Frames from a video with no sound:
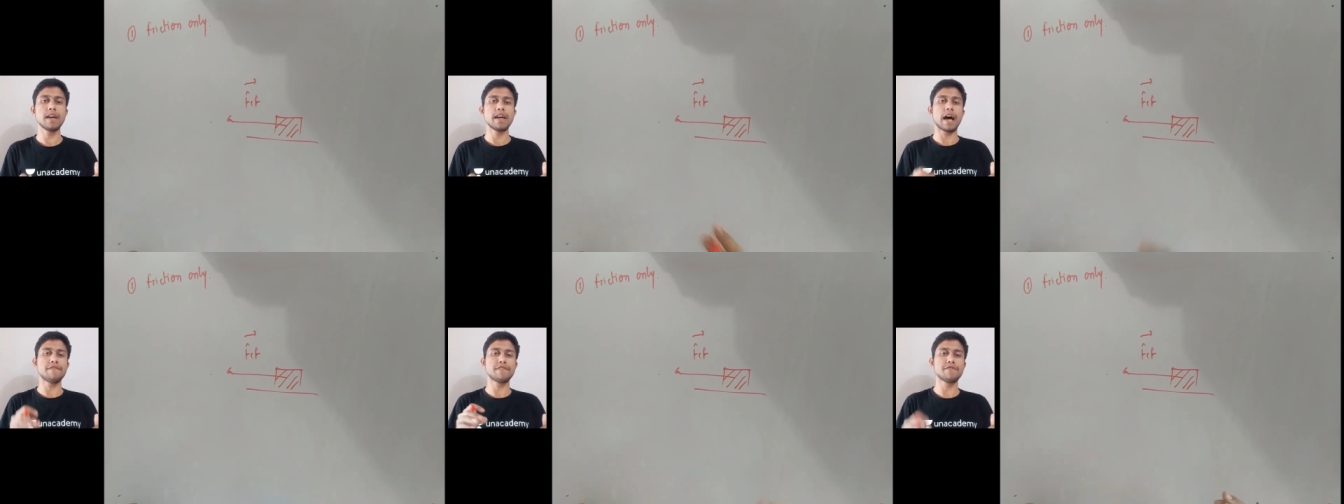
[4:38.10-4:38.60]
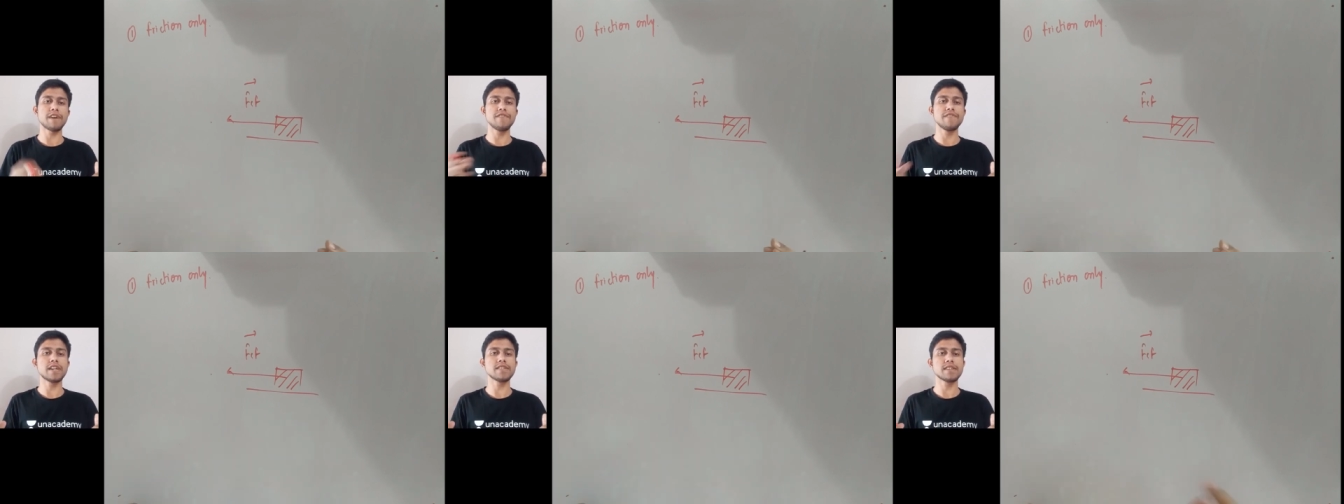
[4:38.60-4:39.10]
after 5
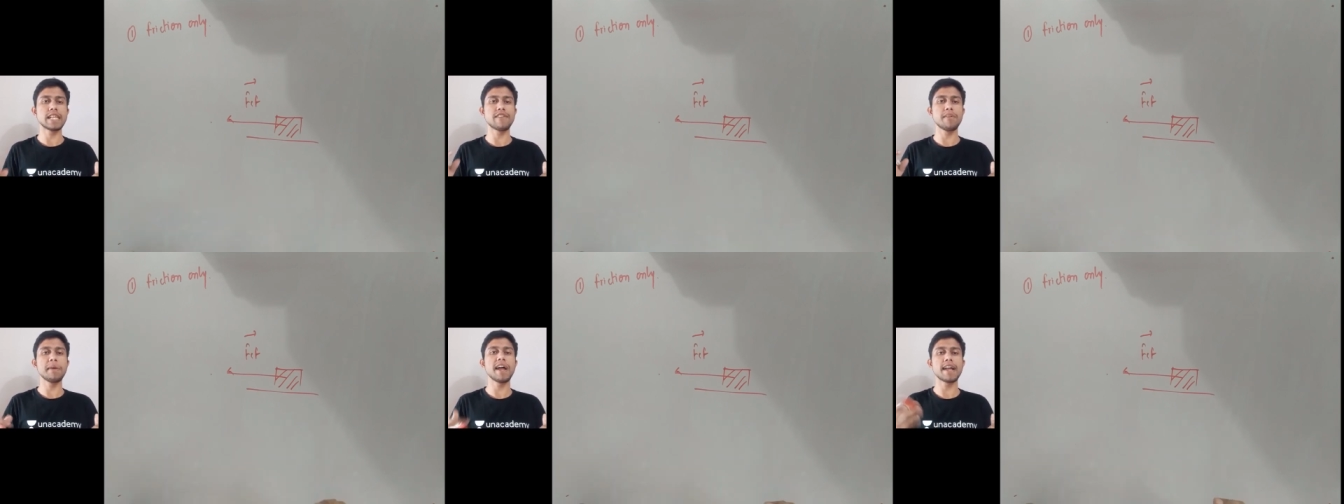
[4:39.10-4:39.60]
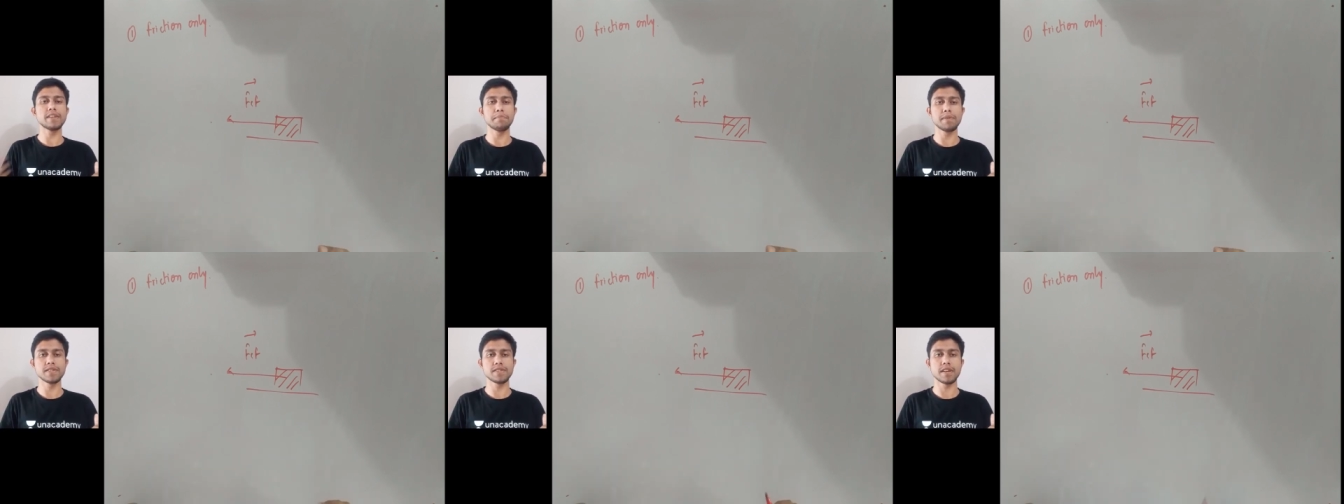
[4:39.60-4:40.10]
years there will be another
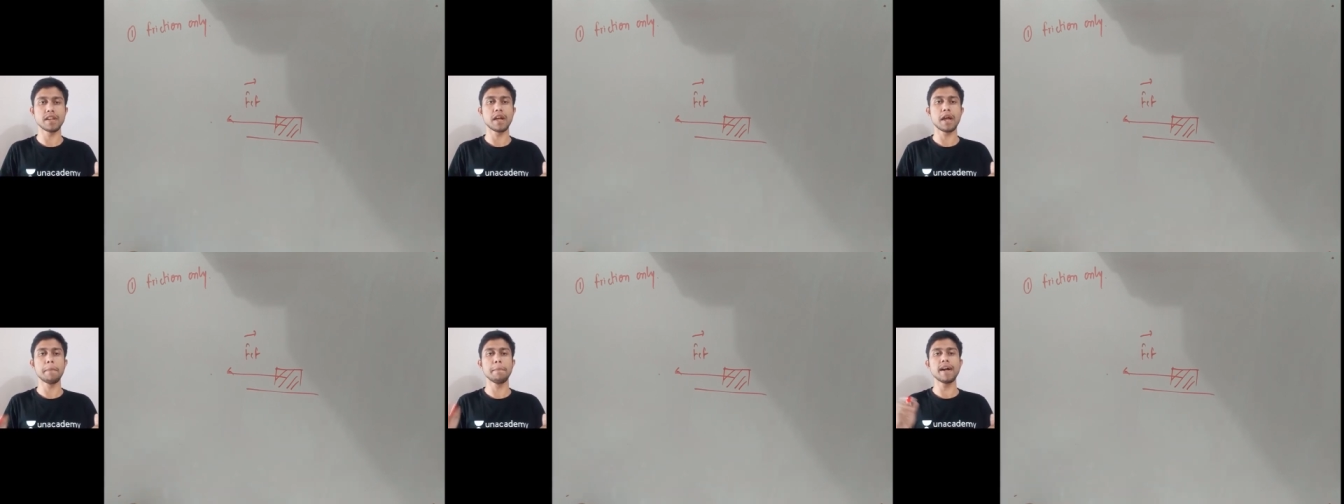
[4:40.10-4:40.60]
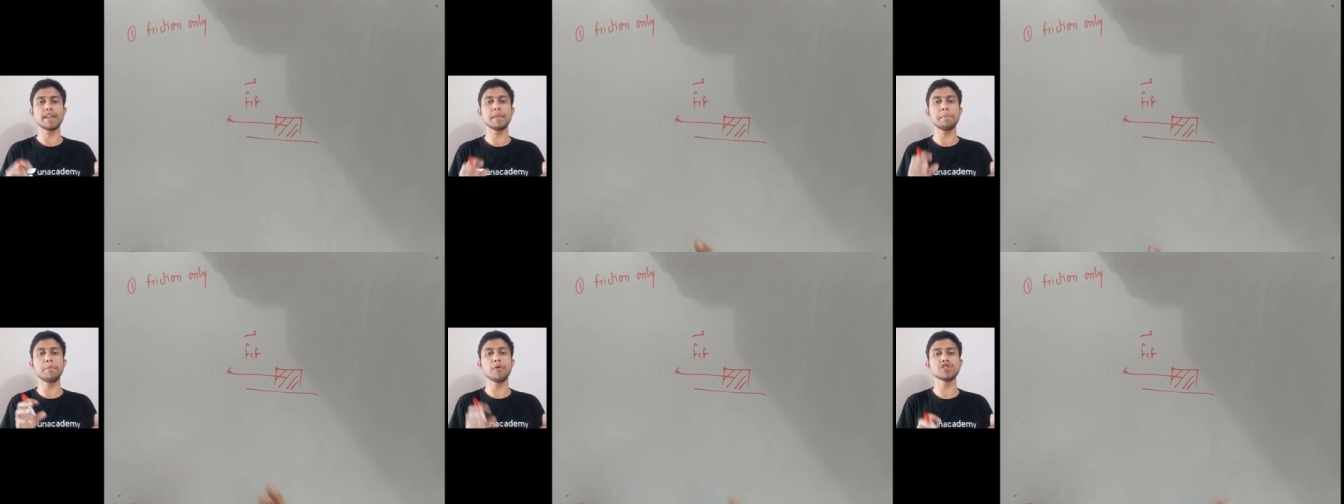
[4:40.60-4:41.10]
person, but the
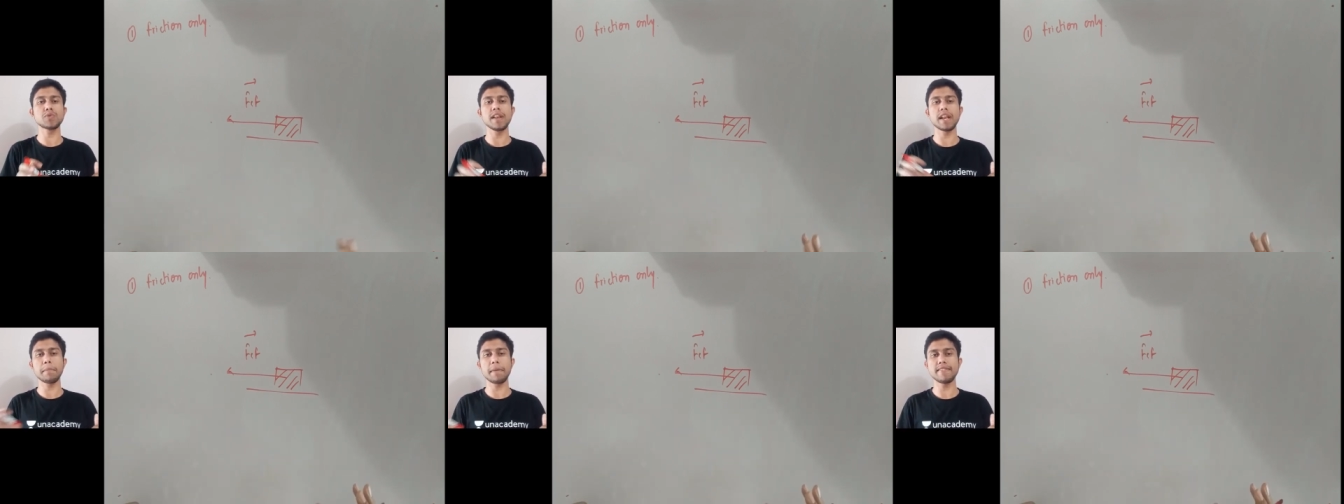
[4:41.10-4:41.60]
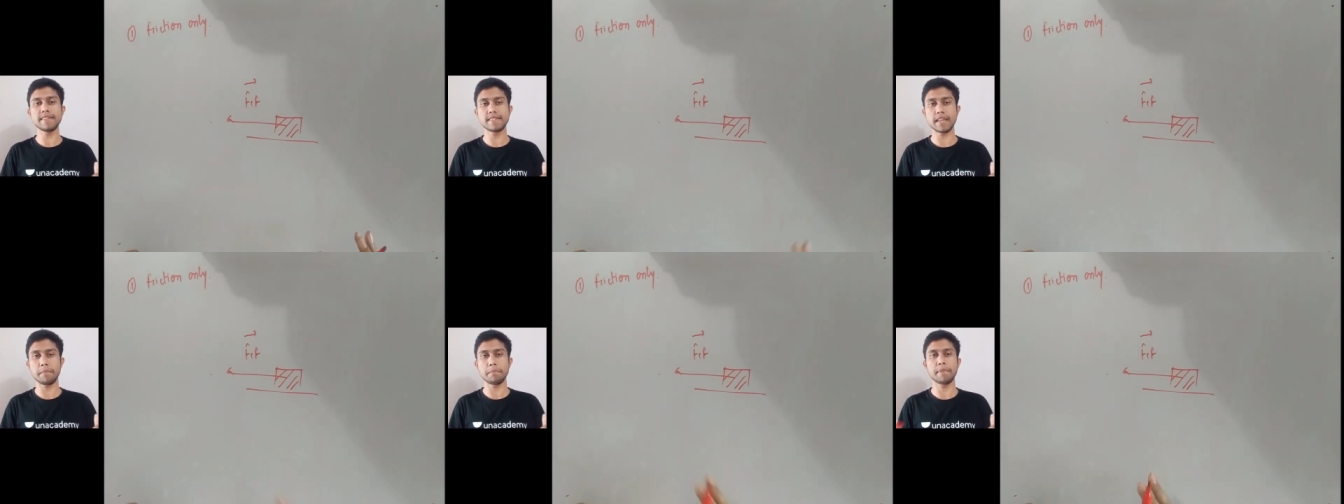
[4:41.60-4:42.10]
post will remain the
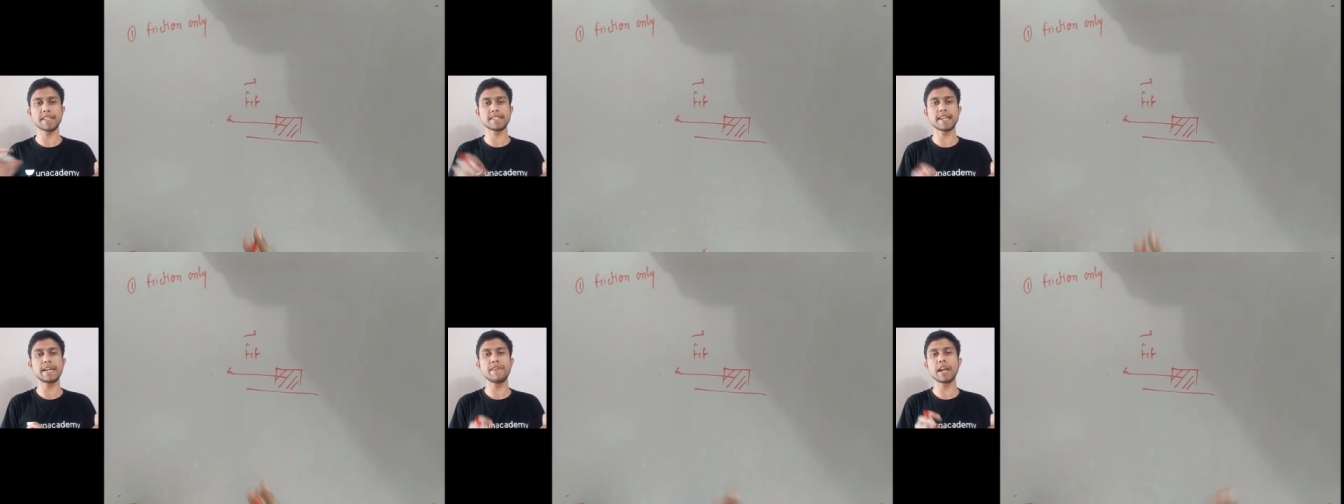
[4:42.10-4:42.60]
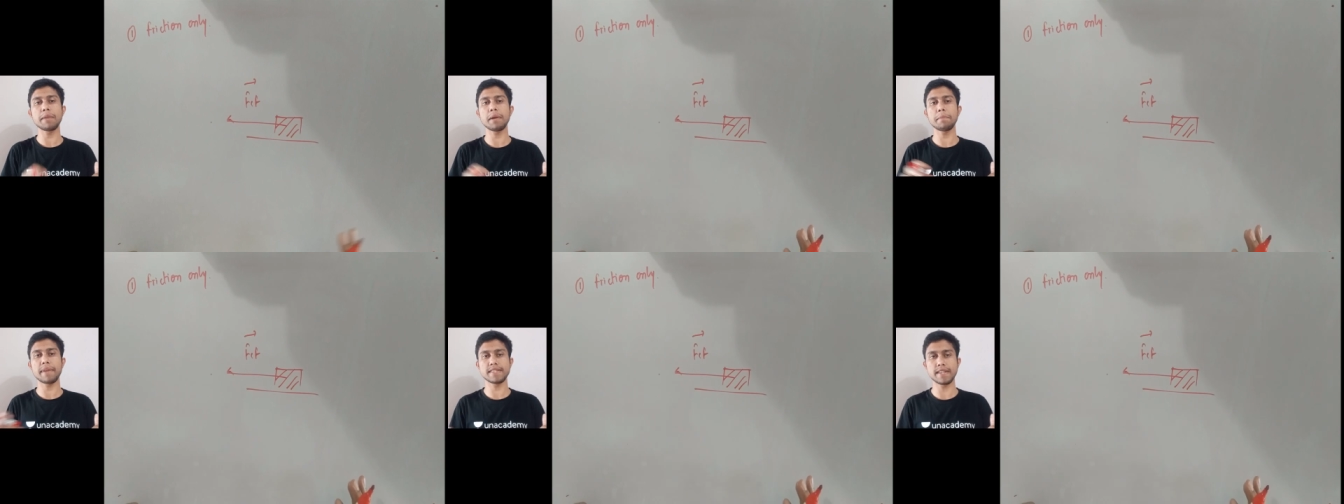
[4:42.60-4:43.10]
same. President will remain
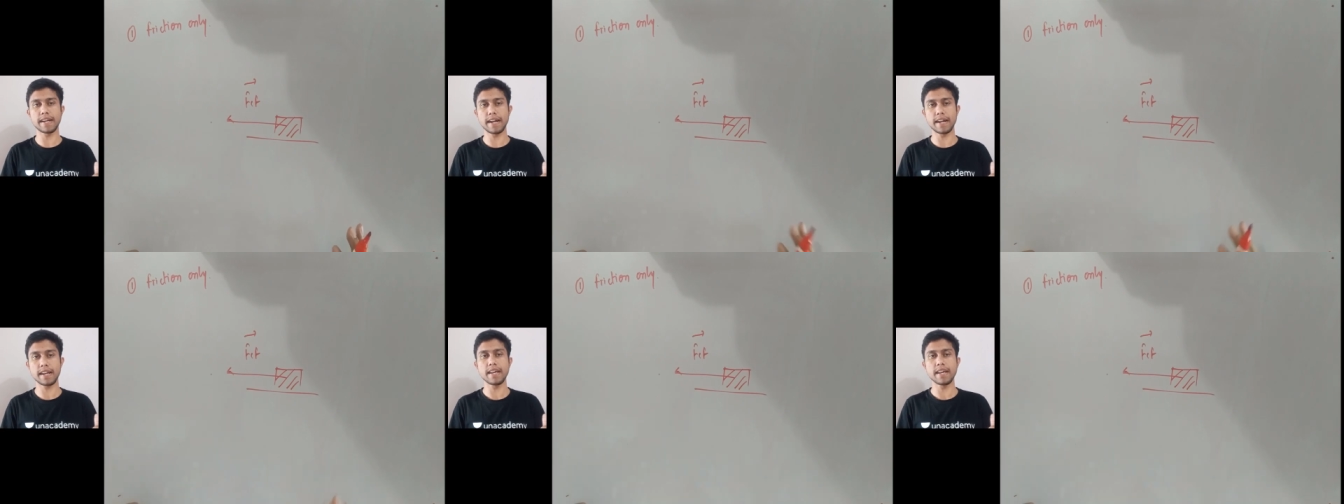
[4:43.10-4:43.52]
president.